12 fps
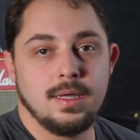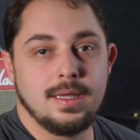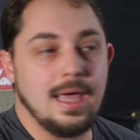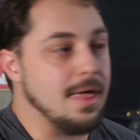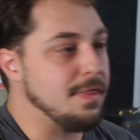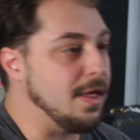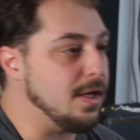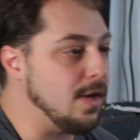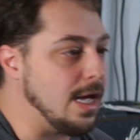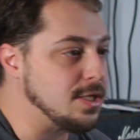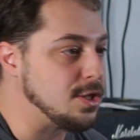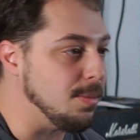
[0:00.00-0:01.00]
yeah, thank you
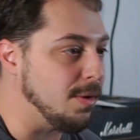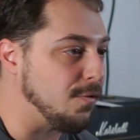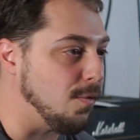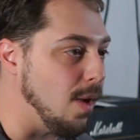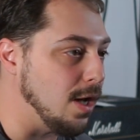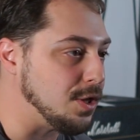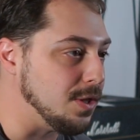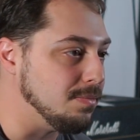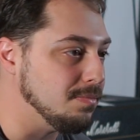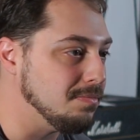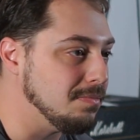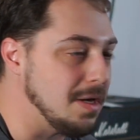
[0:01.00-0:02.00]
guys so much for watching.
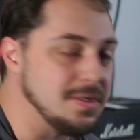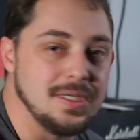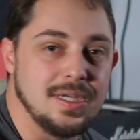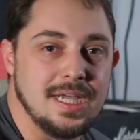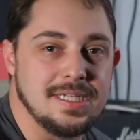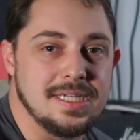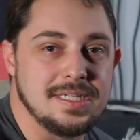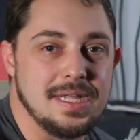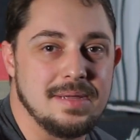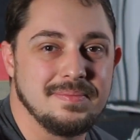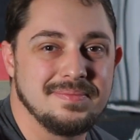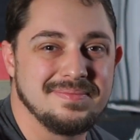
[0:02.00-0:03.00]
I'll see you guys next
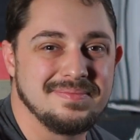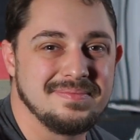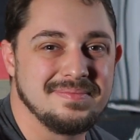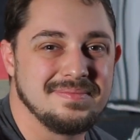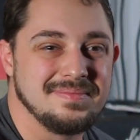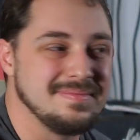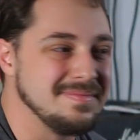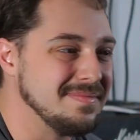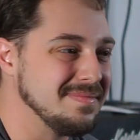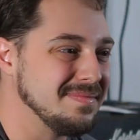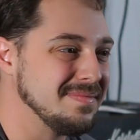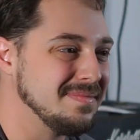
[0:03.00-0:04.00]
time.
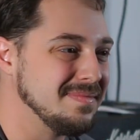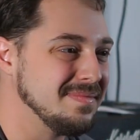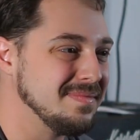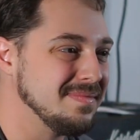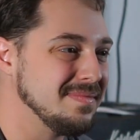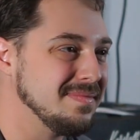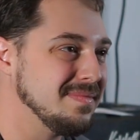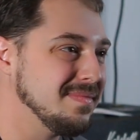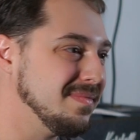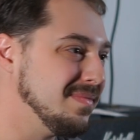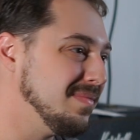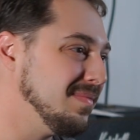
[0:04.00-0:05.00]
Wow, that was
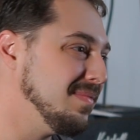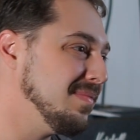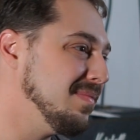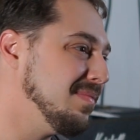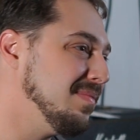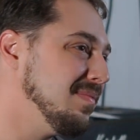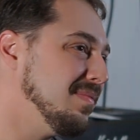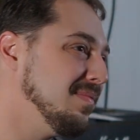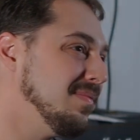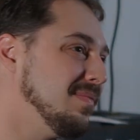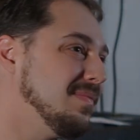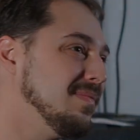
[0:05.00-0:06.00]

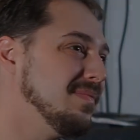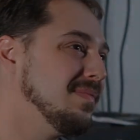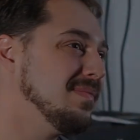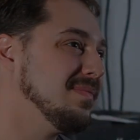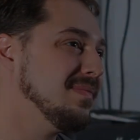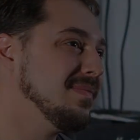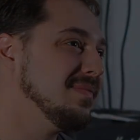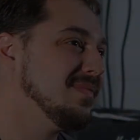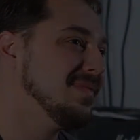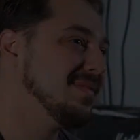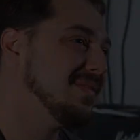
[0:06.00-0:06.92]
uh, uneventful there at